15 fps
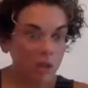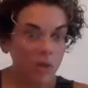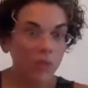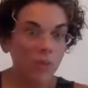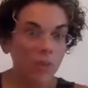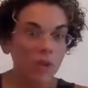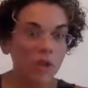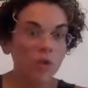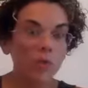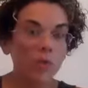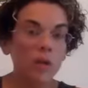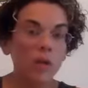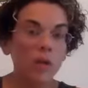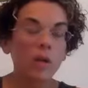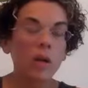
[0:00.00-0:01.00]
to which
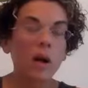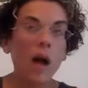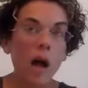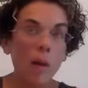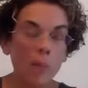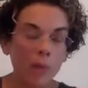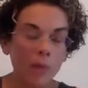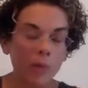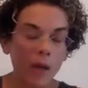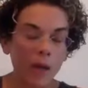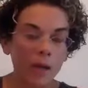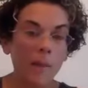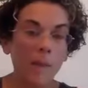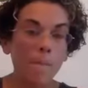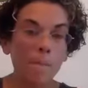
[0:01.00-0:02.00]
we
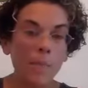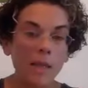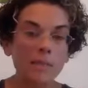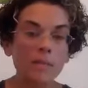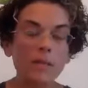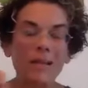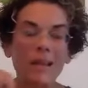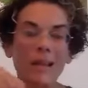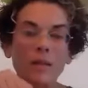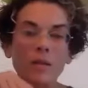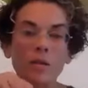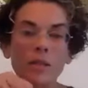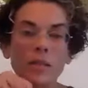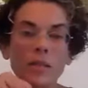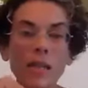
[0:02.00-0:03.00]
operate based on that
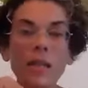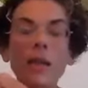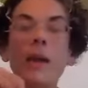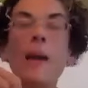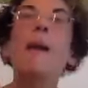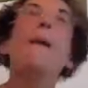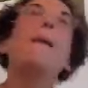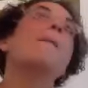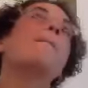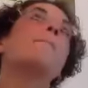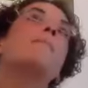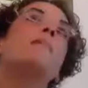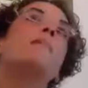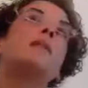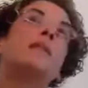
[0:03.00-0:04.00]
understanding.
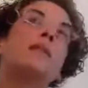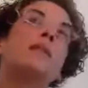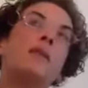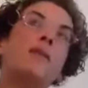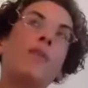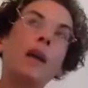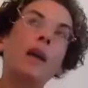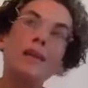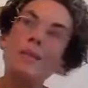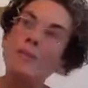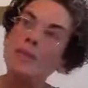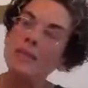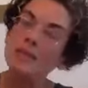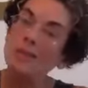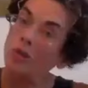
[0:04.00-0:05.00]
But the divine
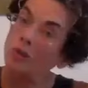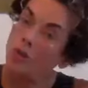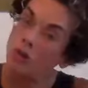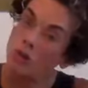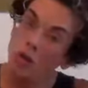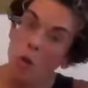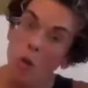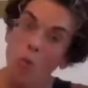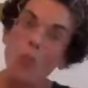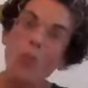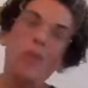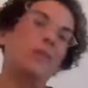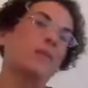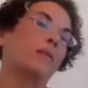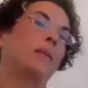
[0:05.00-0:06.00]
comes in so
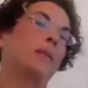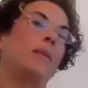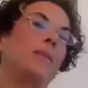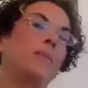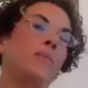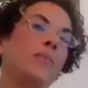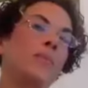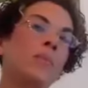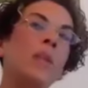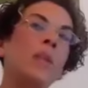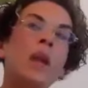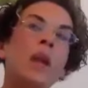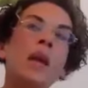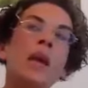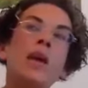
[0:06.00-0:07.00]
quickly
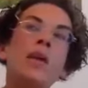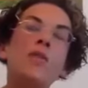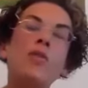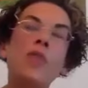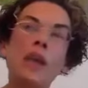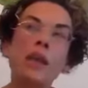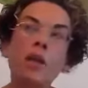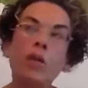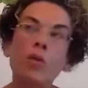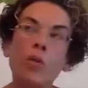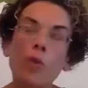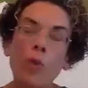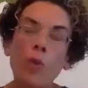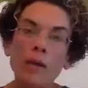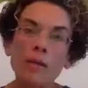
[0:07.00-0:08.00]
that it
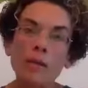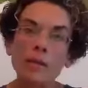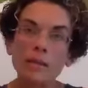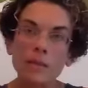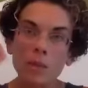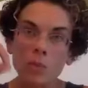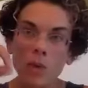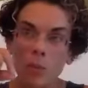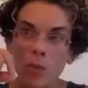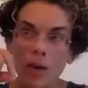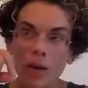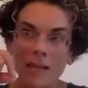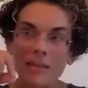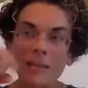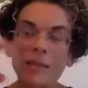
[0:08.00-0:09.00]
requires us to be
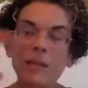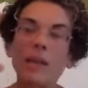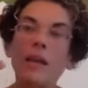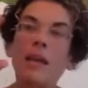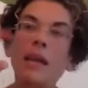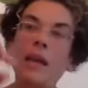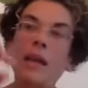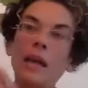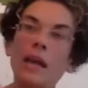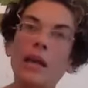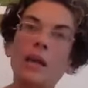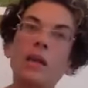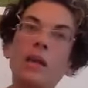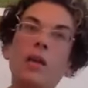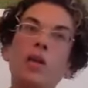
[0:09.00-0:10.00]
present
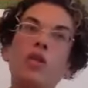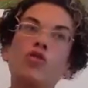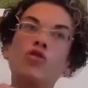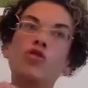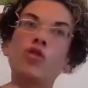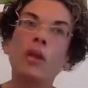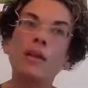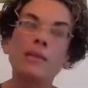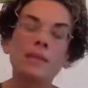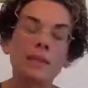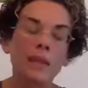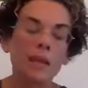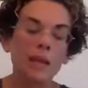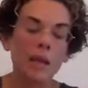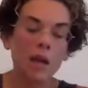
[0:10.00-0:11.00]
and
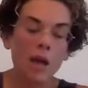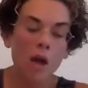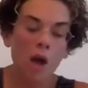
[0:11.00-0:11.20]
translate